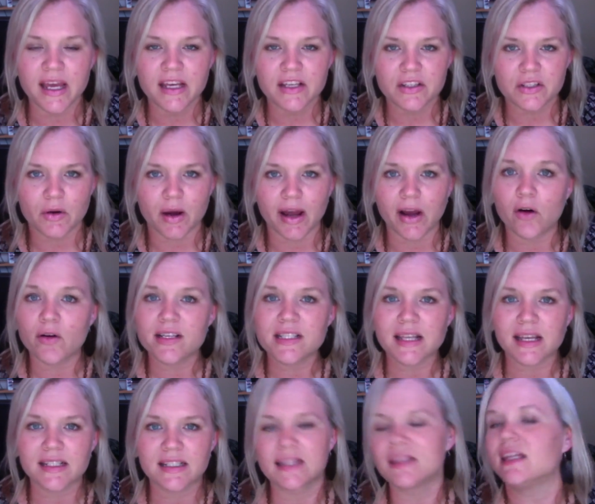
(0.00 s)
So I always
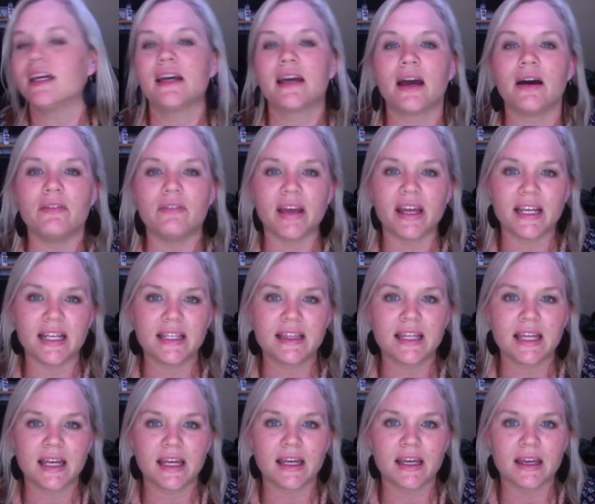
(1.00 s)
like to think of
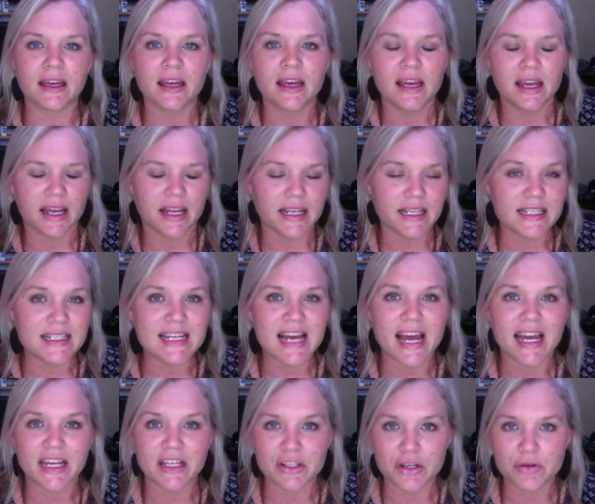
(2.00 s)
any
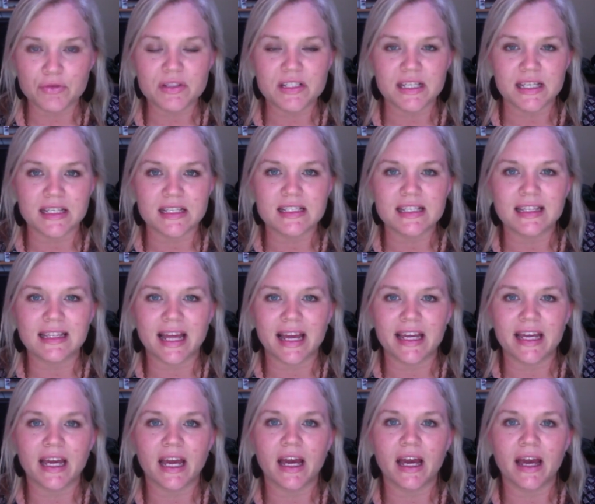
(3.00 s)
diagnosis
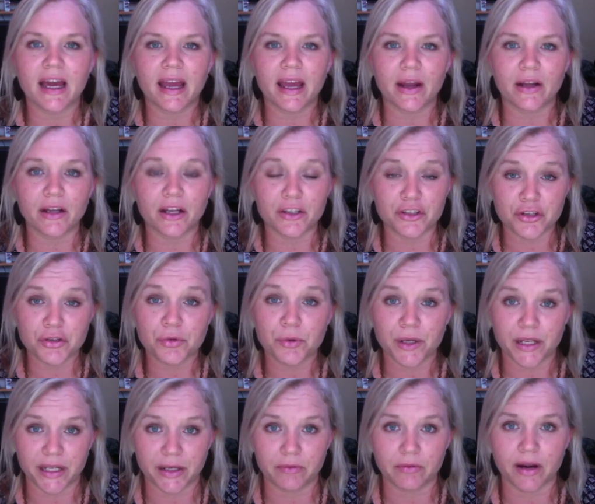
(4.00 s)
like a
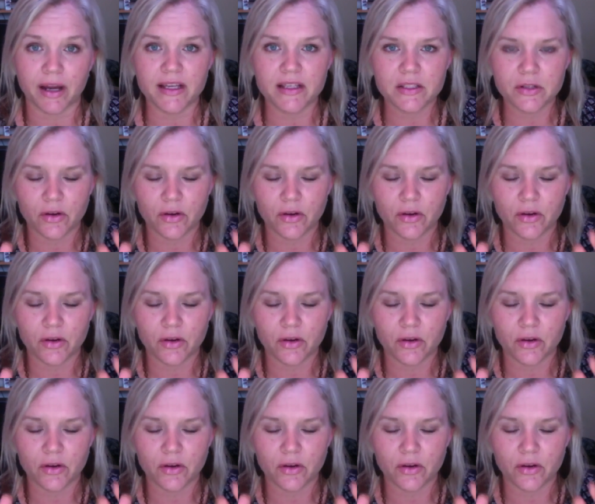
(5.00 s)
tree, right?